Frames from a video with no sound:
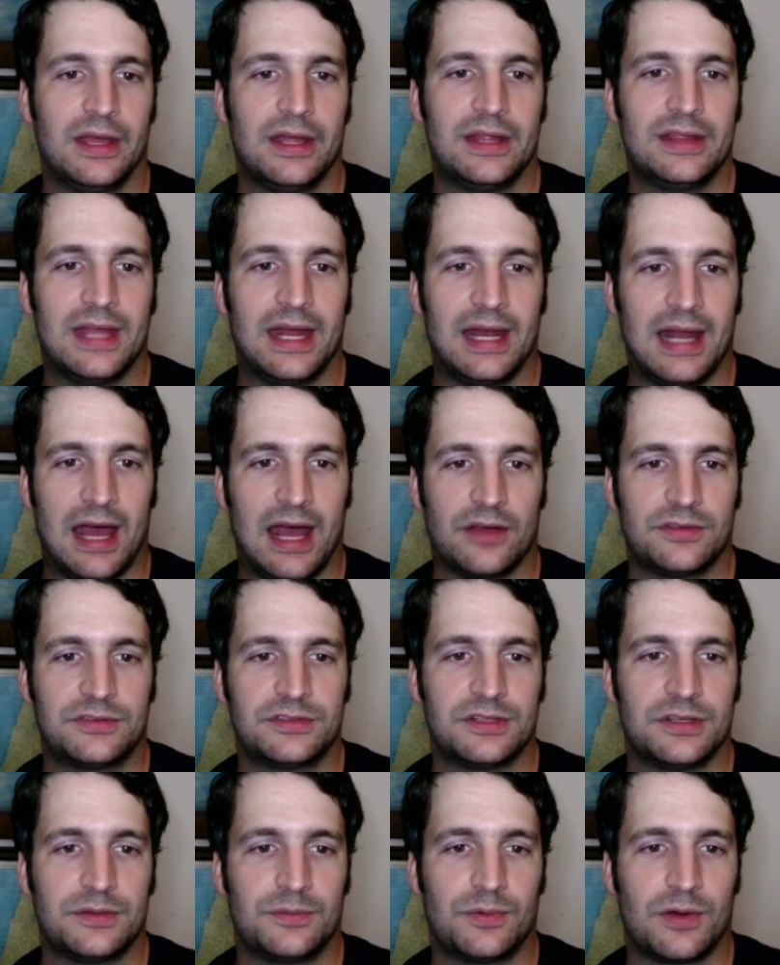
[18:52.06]
that
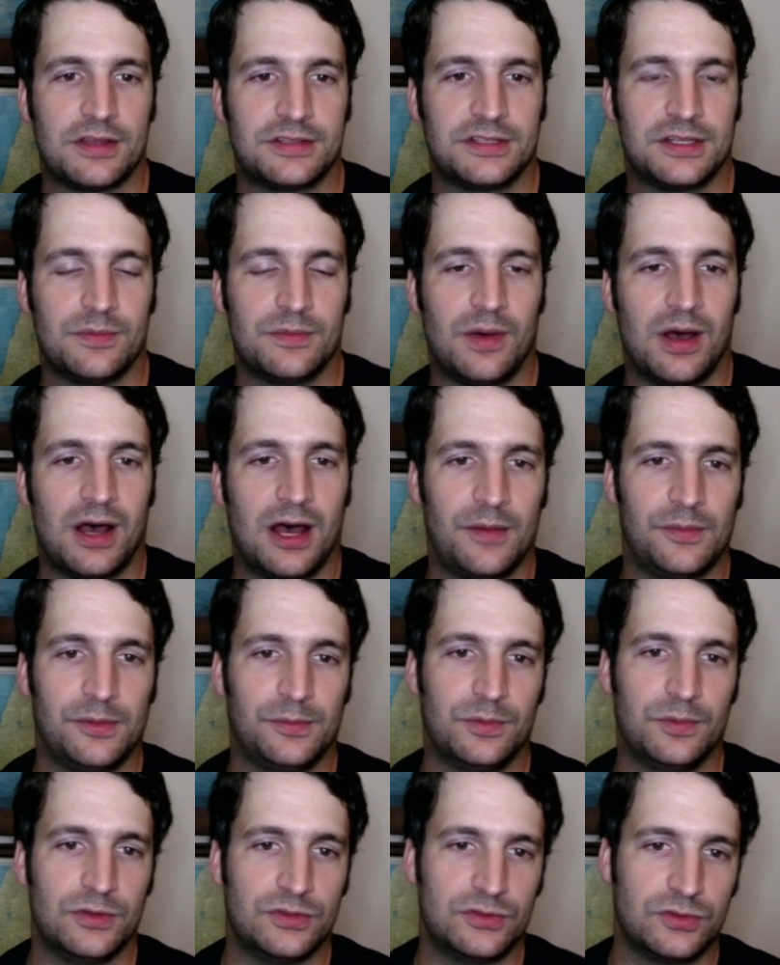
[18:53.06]
ousted President
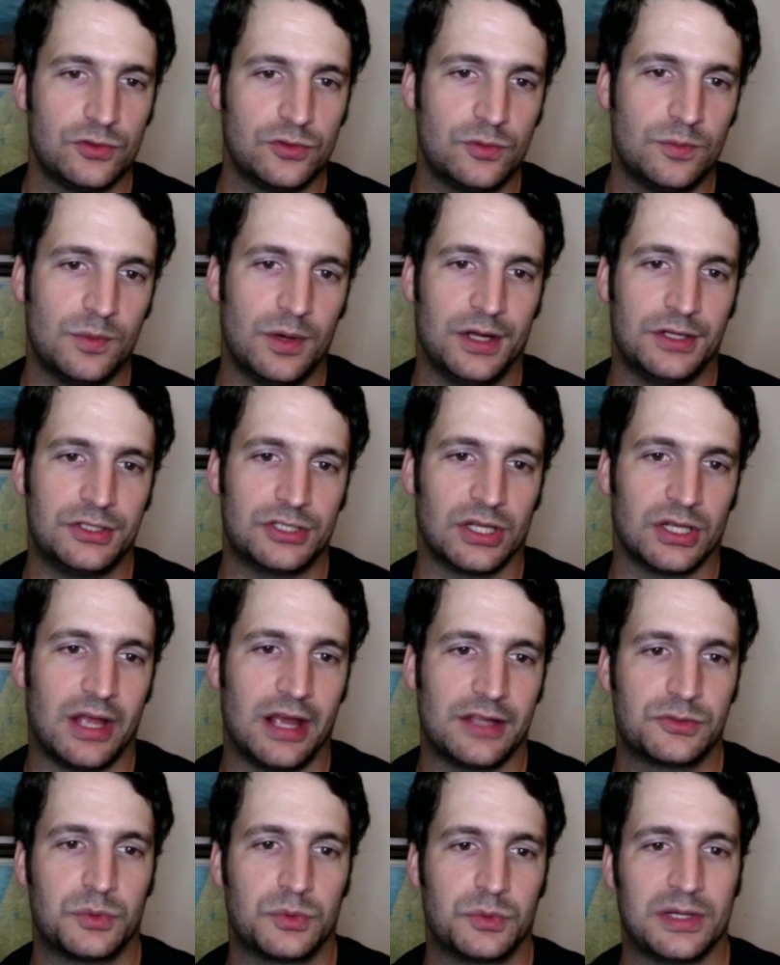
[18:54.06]
Mohamed Bazoum on
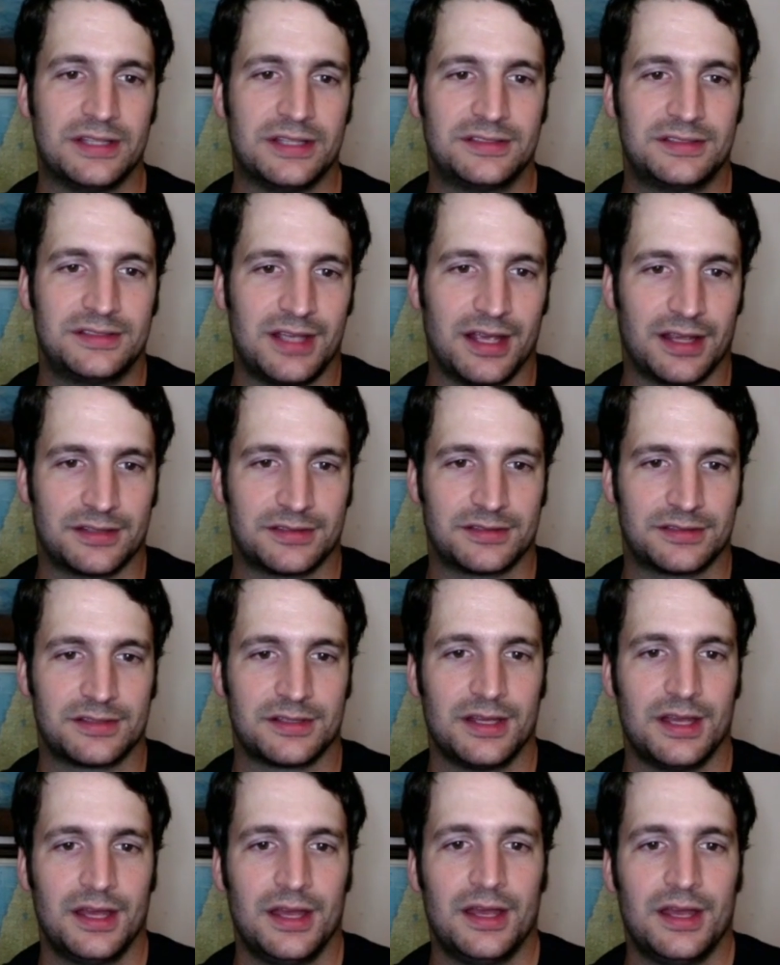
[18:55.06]
July 26th.
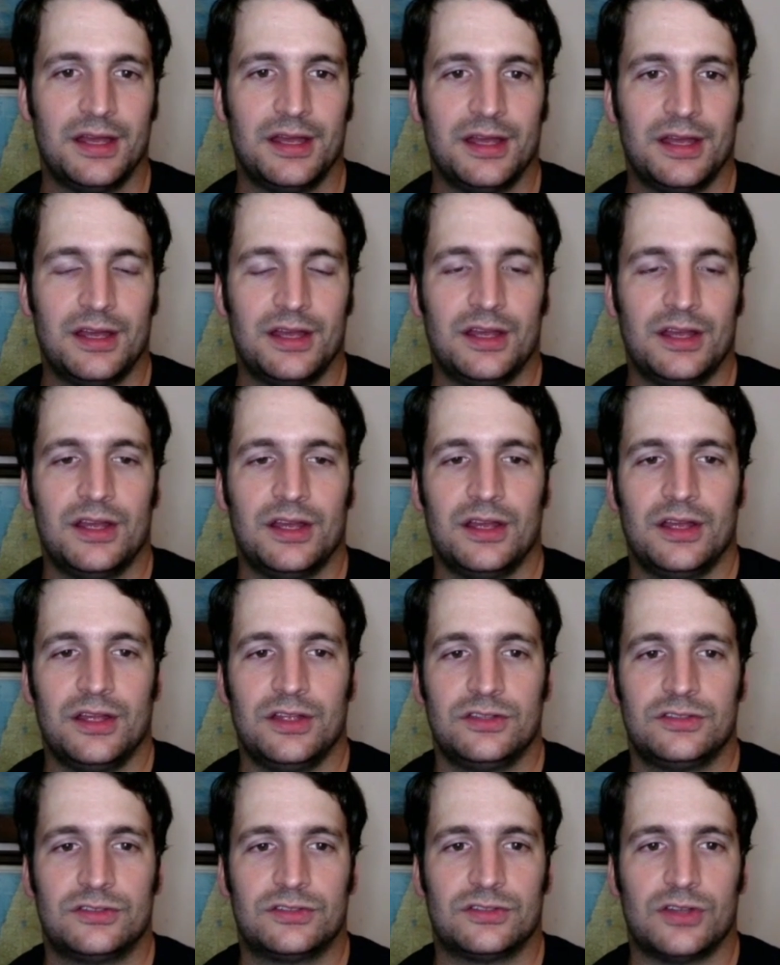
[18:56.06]

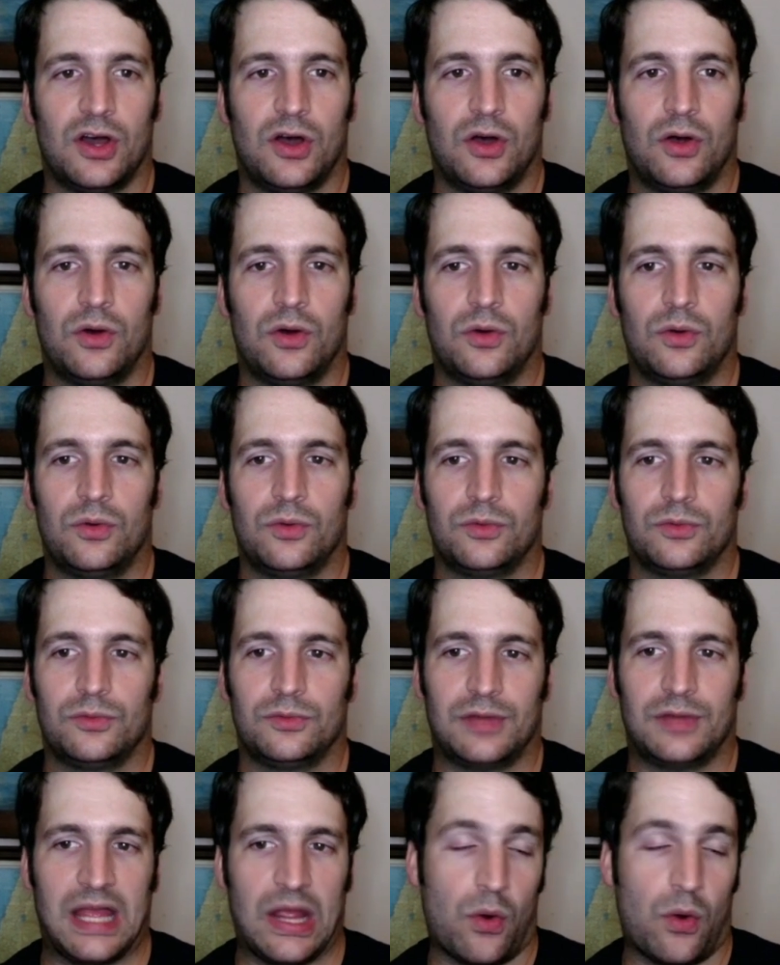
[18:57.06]
So
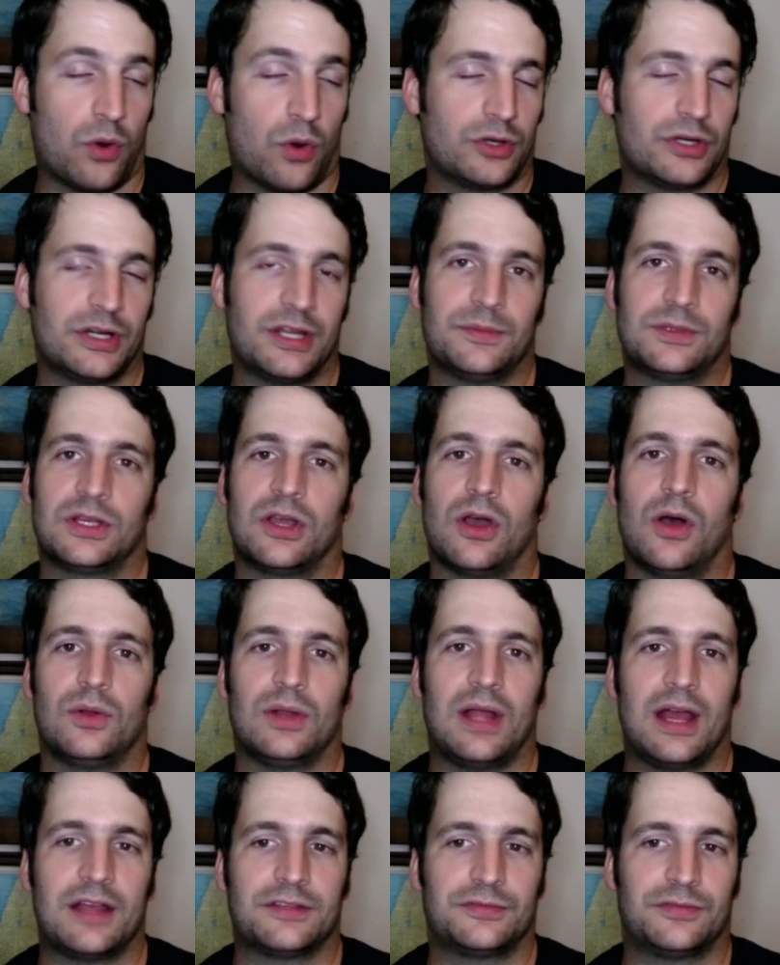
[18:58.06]
they ordered him to go
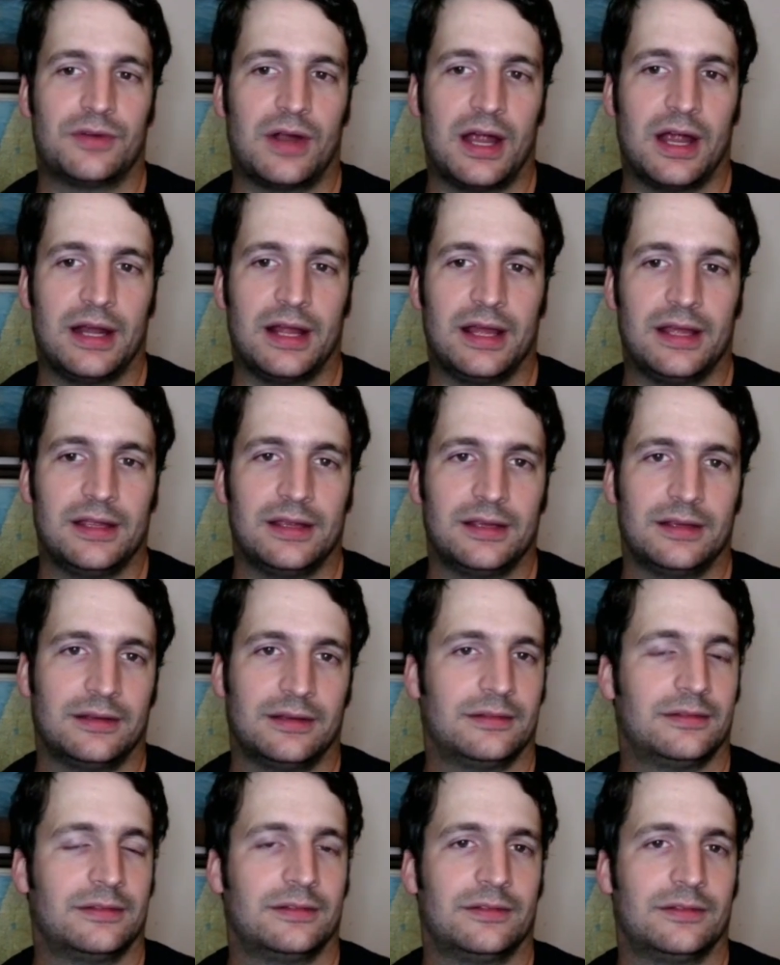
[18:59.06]
last Friday,
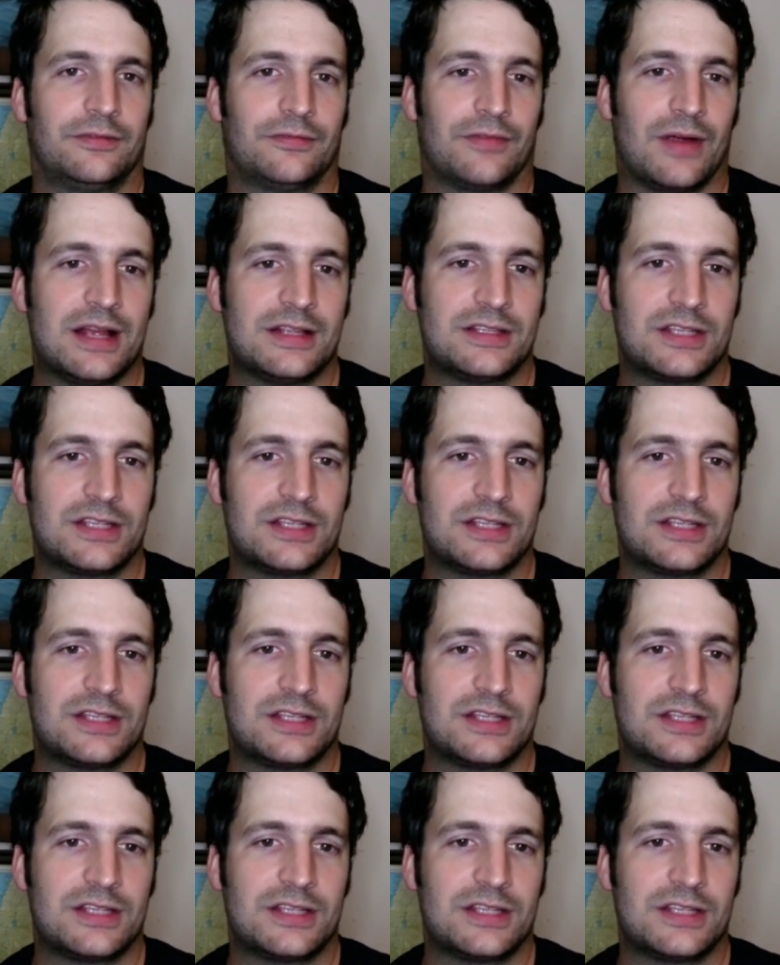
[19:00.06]
France